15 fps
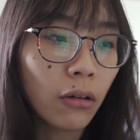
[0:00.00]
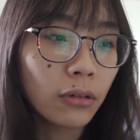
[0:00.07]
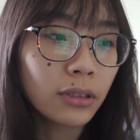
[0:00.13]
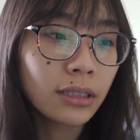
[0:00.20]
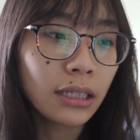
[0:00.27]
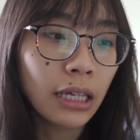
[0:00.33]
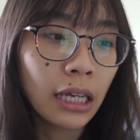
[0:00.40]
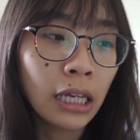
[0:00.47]

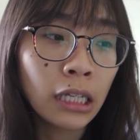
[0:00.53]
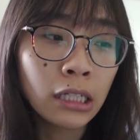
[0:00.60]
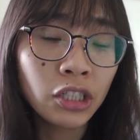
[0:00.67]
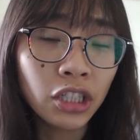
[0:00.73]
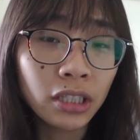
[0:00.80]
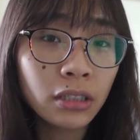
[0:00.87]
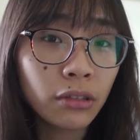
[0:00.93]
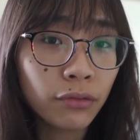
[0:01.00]
I would
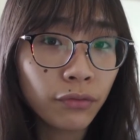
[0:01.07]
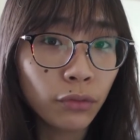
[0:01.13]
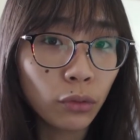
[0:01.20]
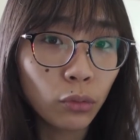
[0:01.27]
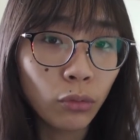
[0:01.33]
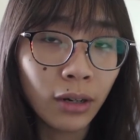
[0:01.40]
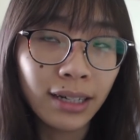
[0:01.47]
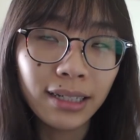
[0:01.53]
say just the
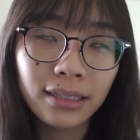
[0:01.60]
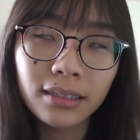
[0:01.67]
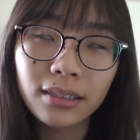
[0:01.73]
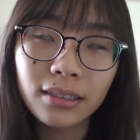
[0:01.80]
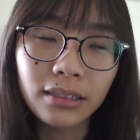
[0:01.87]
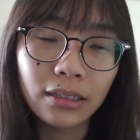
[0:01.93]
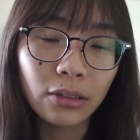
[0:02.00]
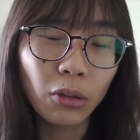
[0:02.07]
food
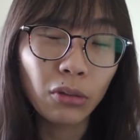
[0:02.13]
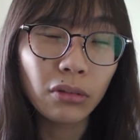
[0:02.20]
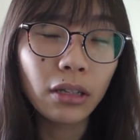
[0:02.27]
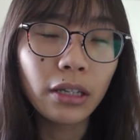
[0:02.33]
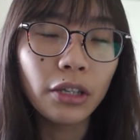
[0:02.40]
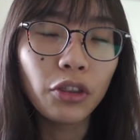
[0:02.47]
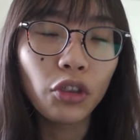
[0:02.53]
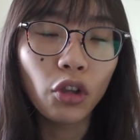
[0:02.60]
wise is
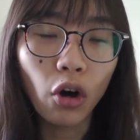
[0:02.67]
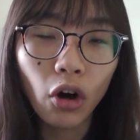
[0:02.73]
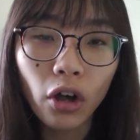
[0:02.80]
totally